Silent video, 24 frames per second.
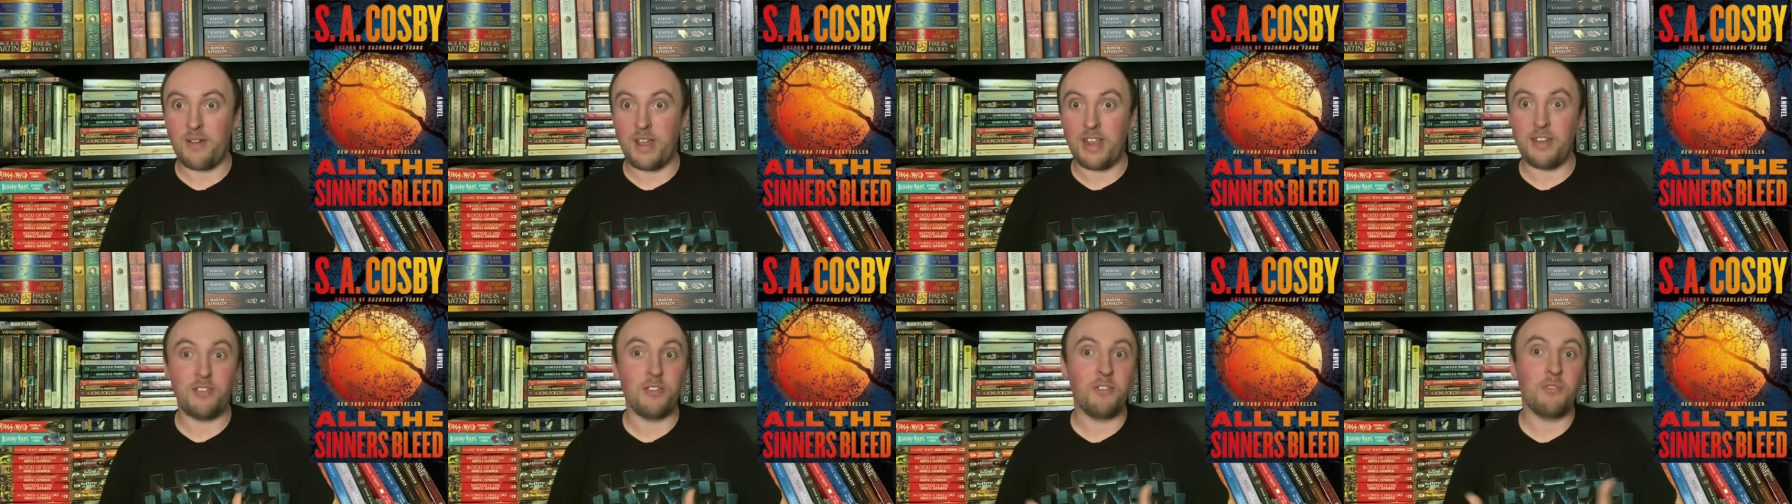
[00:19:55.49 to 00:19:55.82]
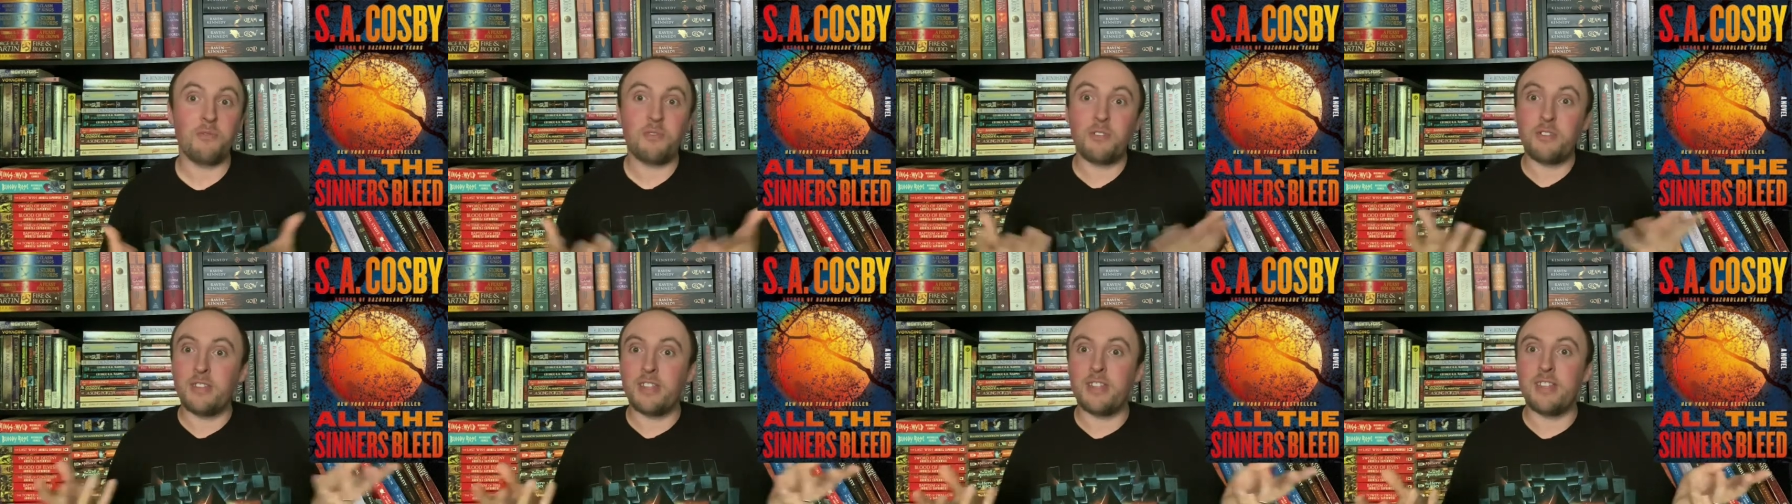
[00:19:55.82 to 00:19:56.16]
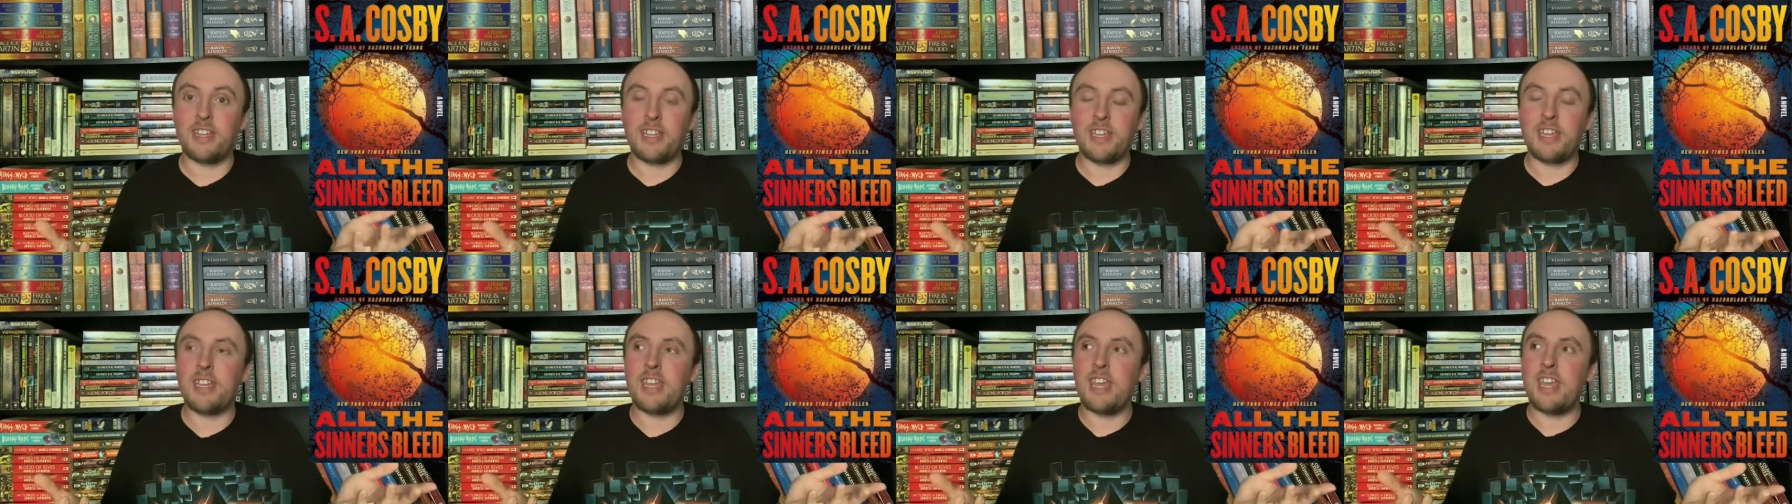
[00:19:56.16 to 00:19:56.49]
I don't really
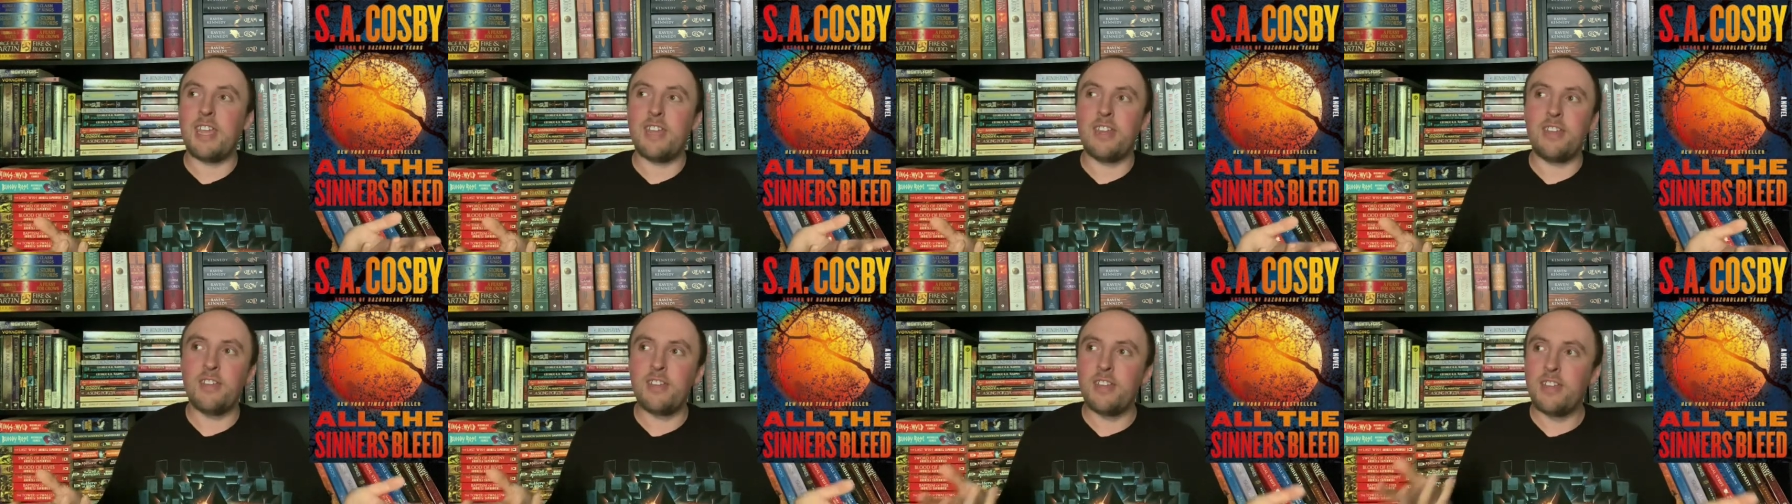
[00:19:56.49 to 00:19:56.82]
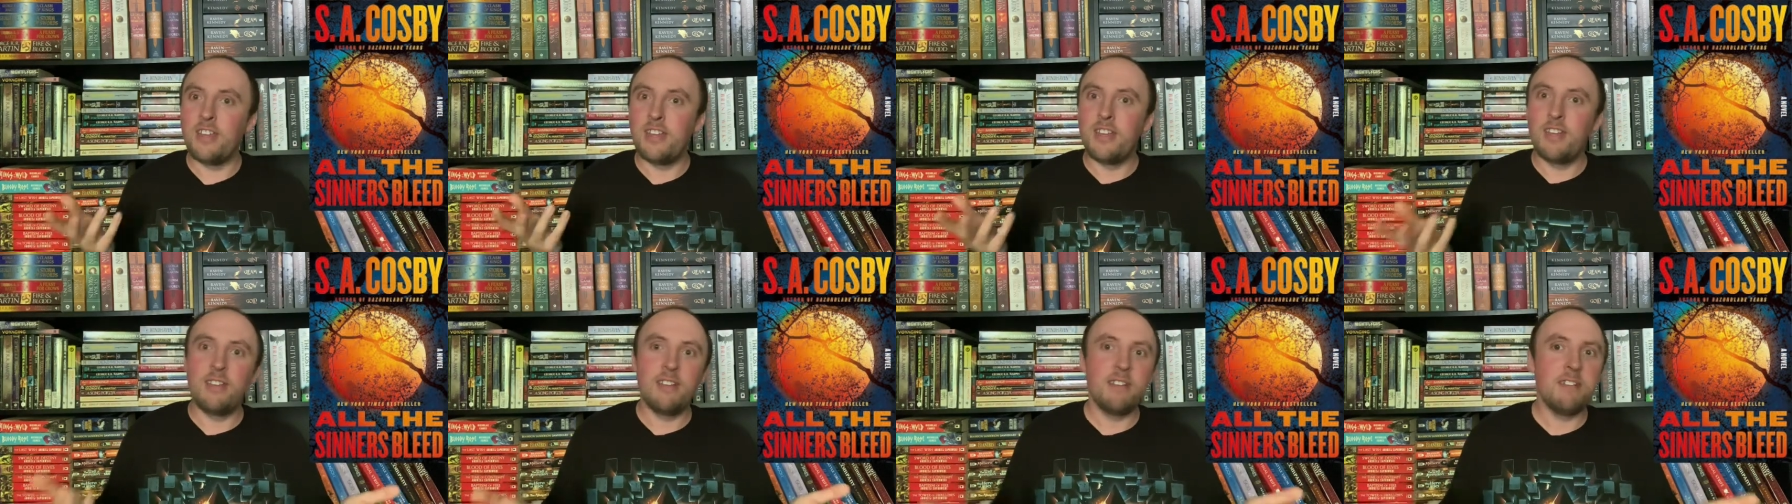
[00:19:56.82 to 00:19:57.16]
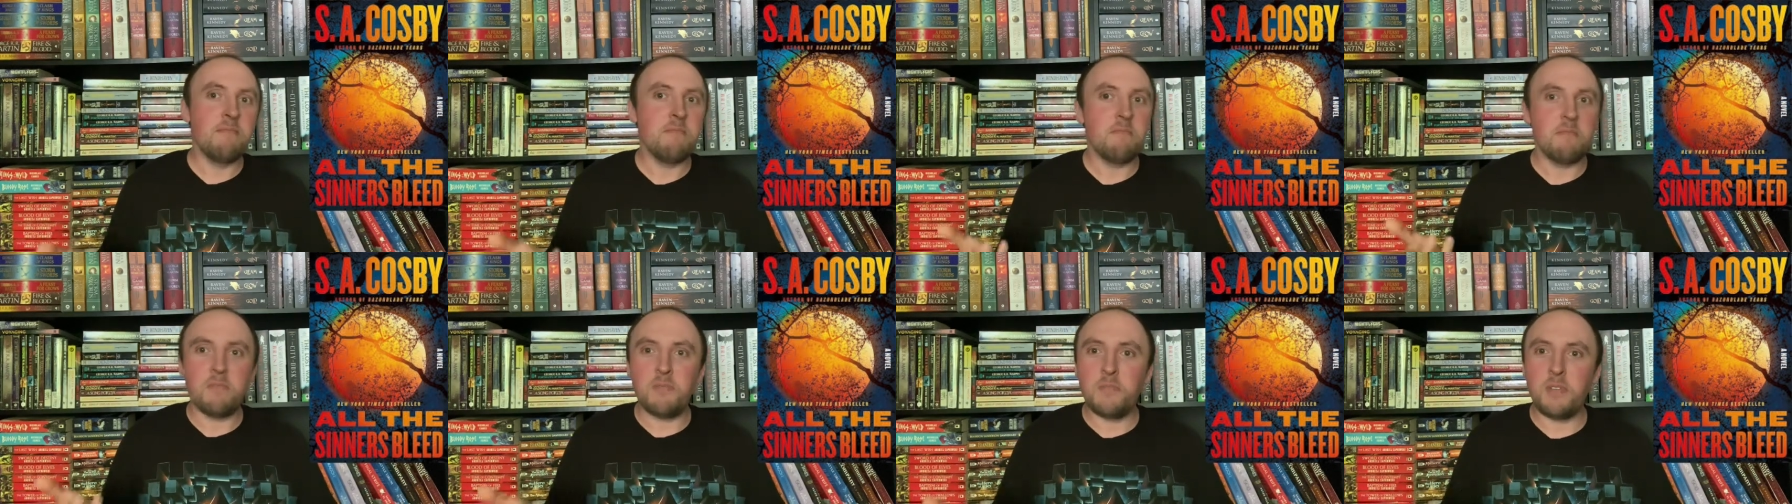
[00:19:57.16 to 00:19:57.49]
like again,
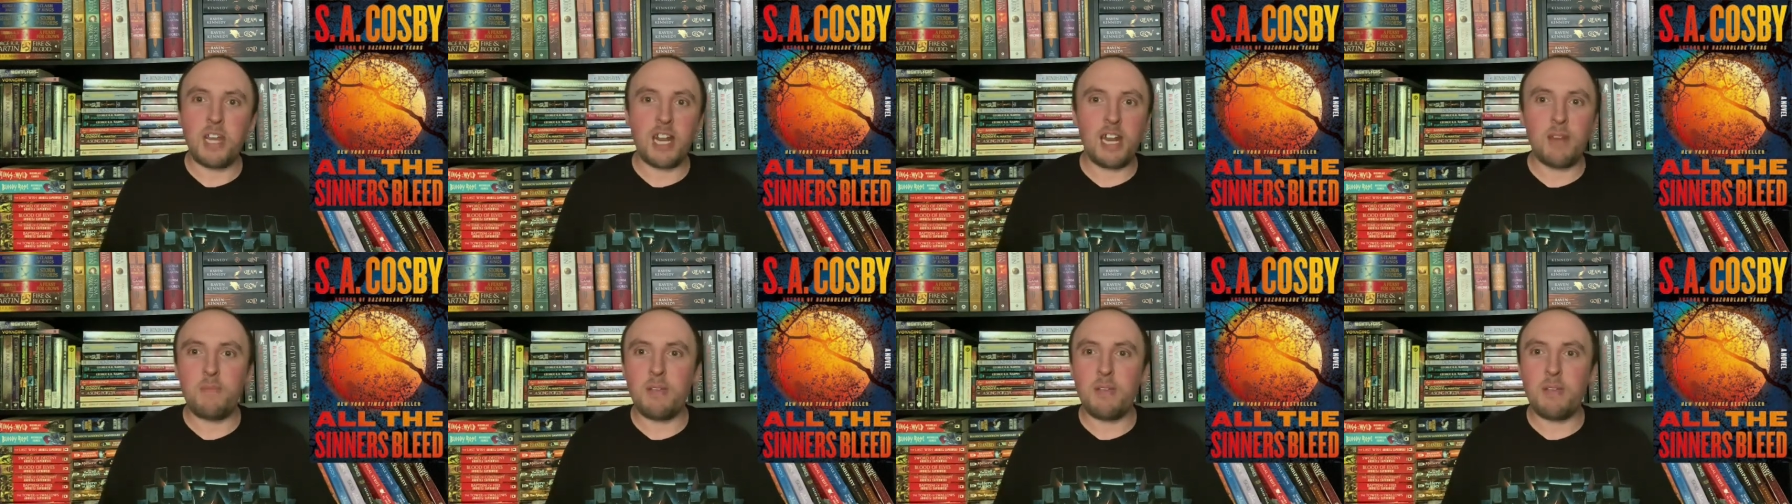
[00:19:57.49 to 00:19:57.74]
not a